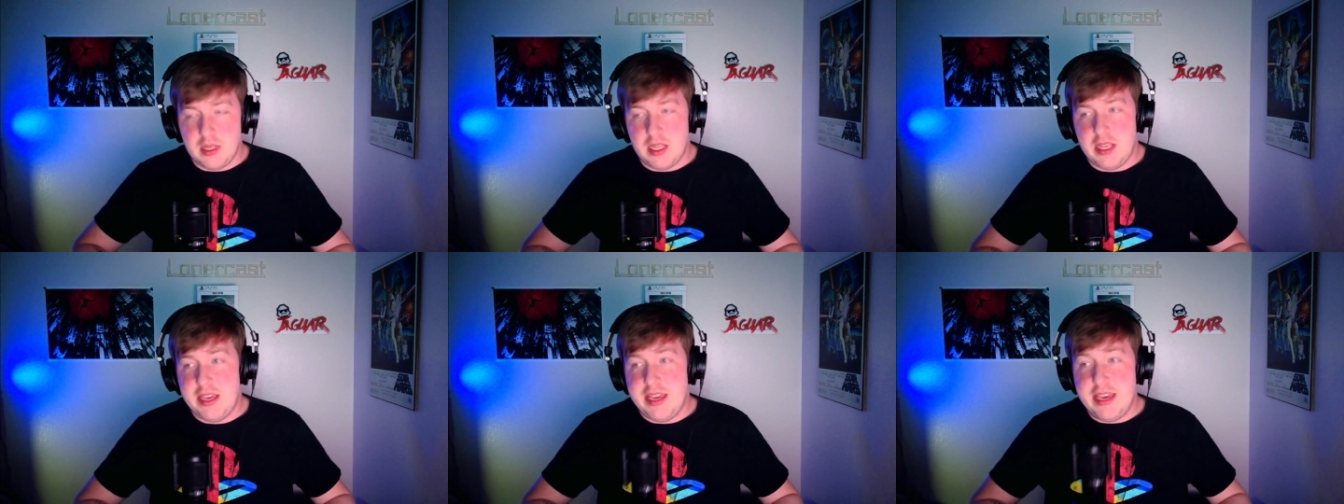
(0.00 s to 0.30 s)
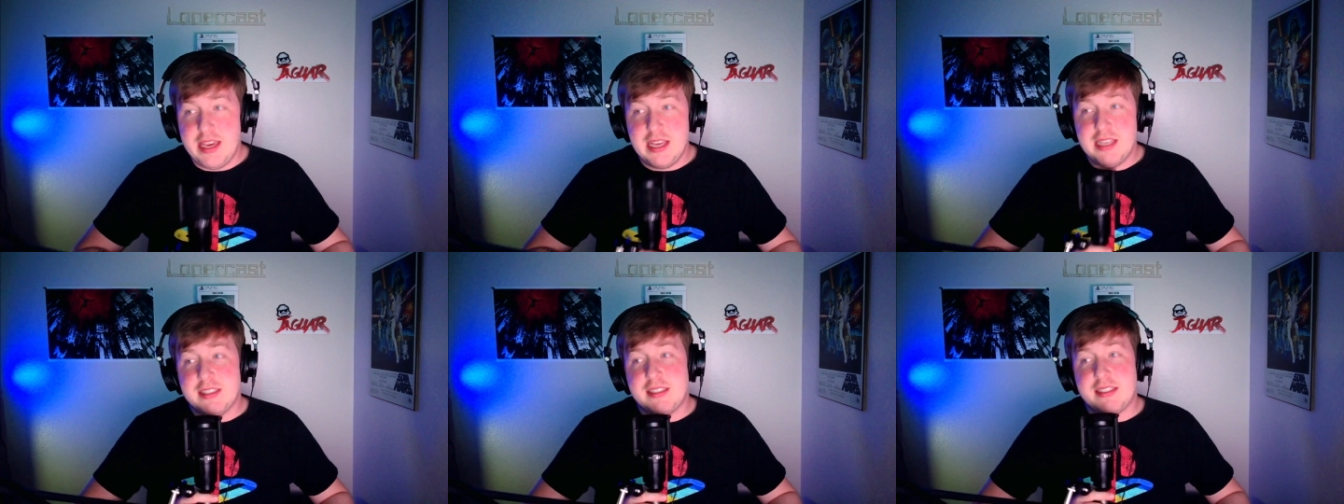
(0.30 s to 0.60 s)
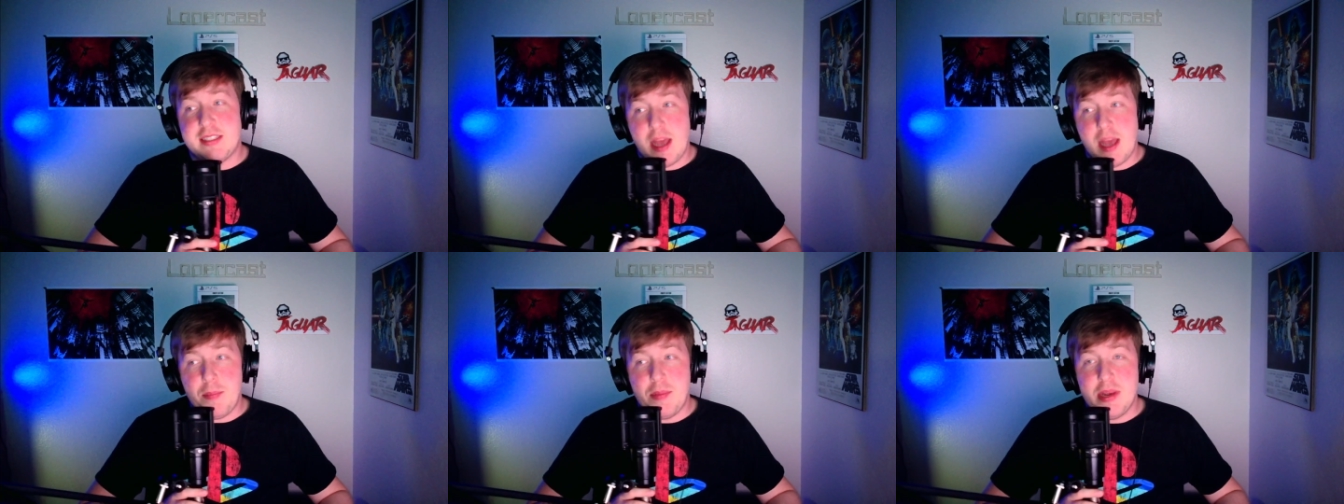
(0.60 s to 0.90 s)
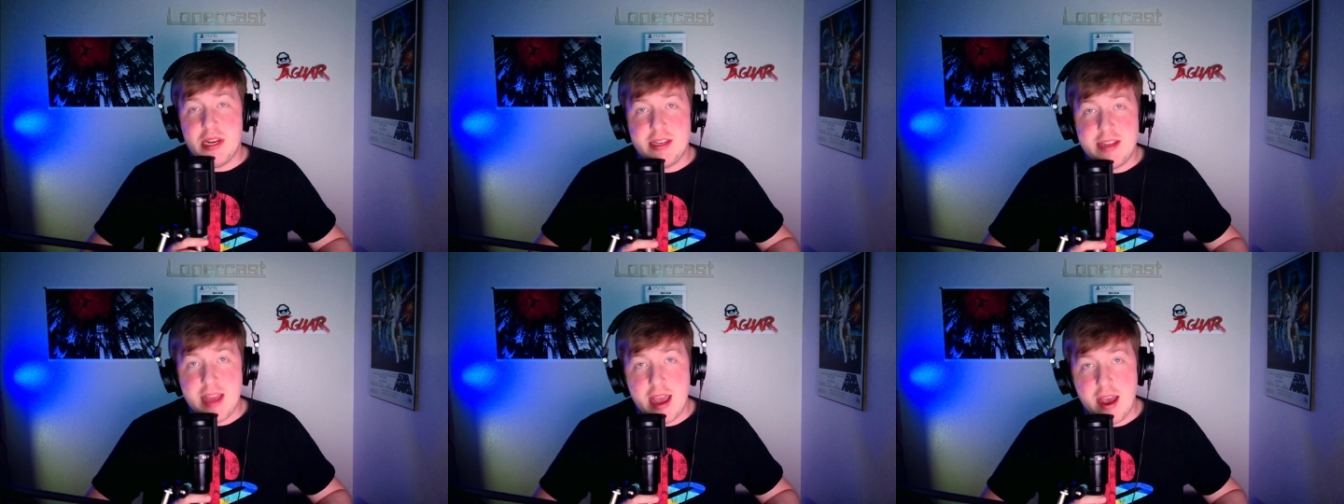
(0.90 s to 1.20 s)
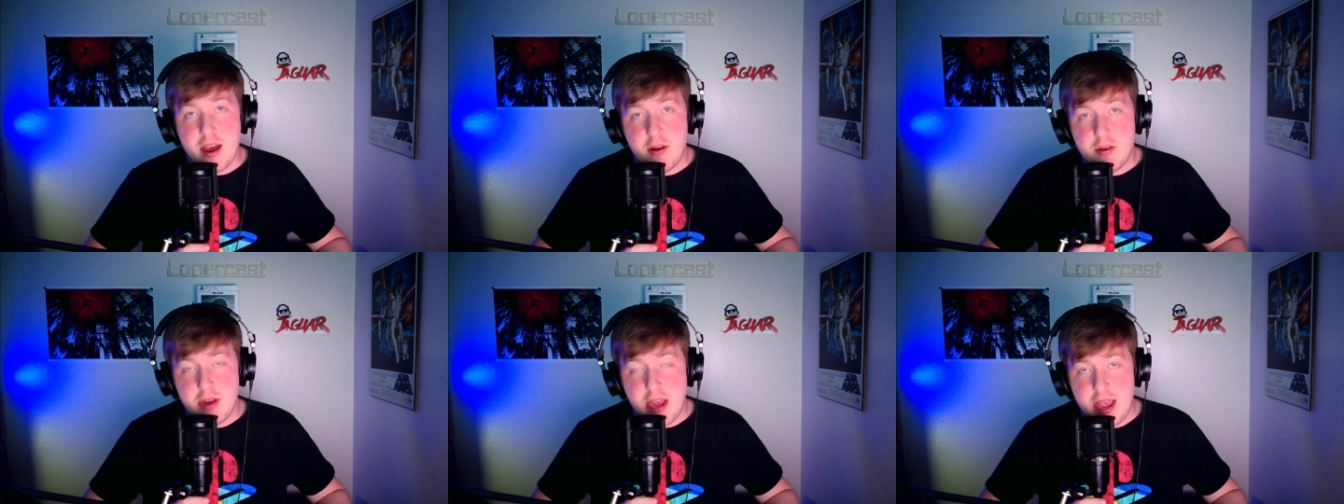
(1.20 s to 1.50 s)
He is stepping
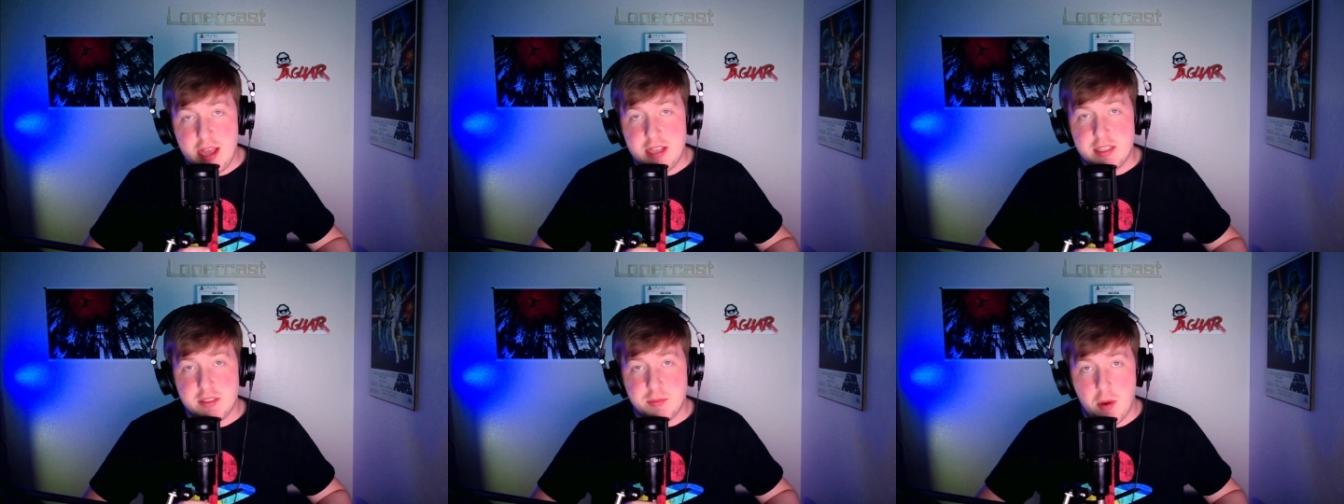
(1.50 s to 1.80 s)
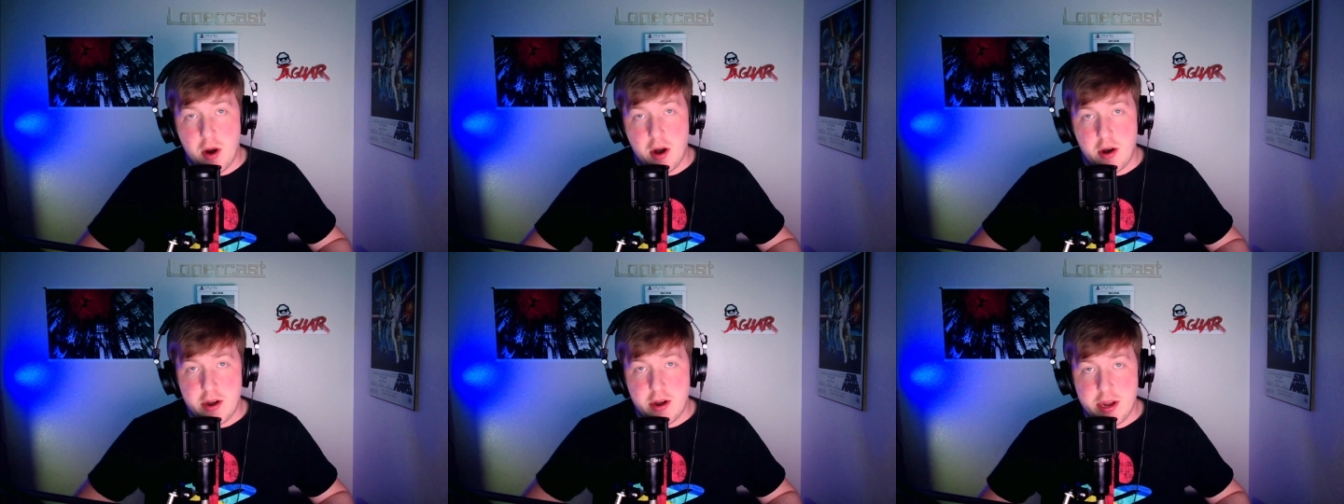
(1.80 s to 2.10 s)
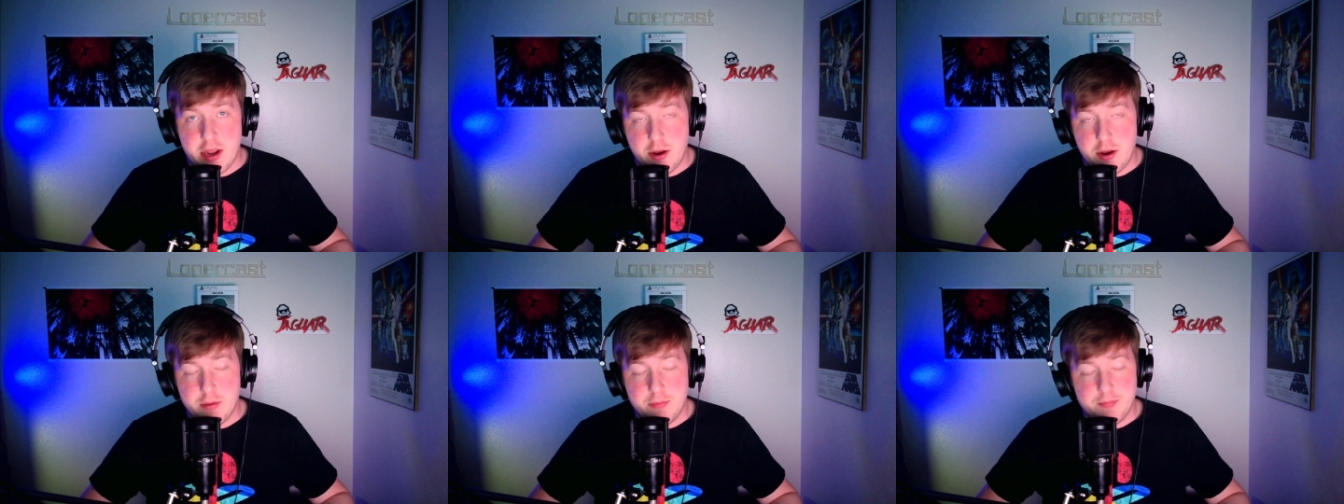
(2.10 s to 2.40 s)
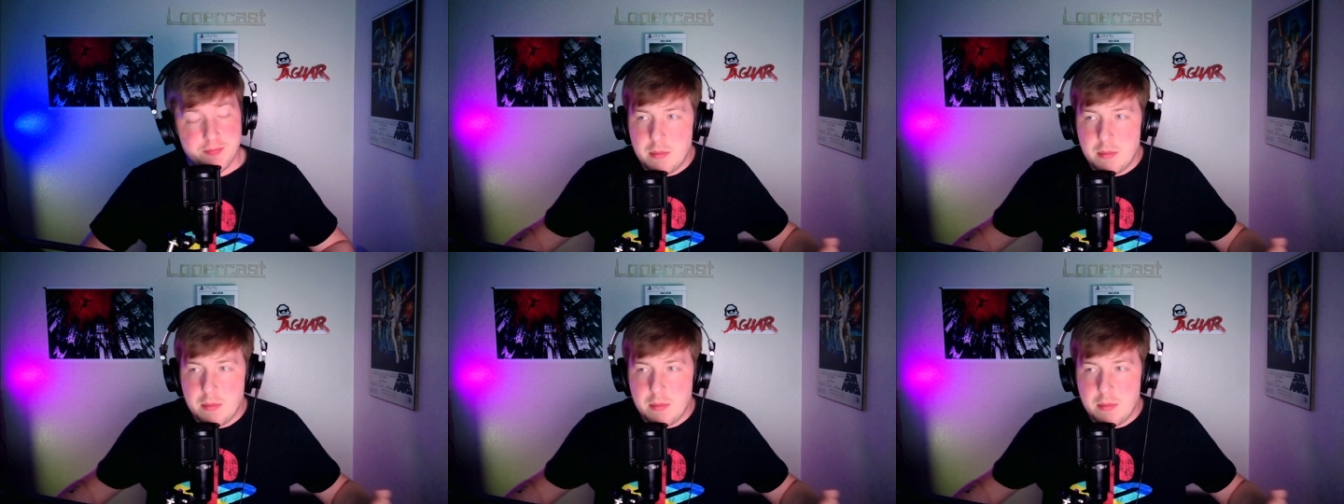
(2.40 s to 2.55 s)
down as Mario.